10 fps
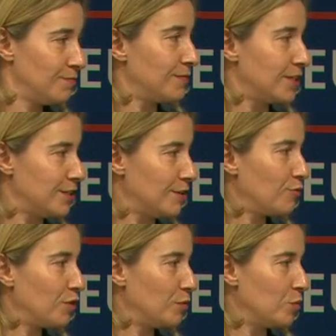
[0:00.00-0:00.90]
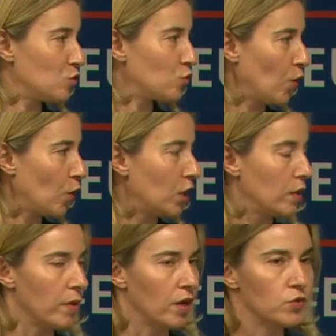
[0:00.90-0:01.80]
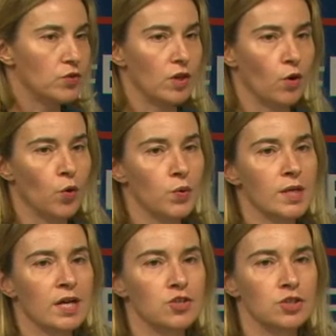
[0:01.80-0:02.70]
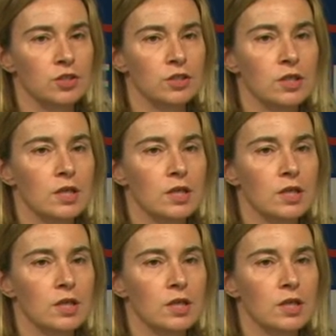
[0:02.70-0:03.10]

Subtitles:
let's say, feel more strongly about their own national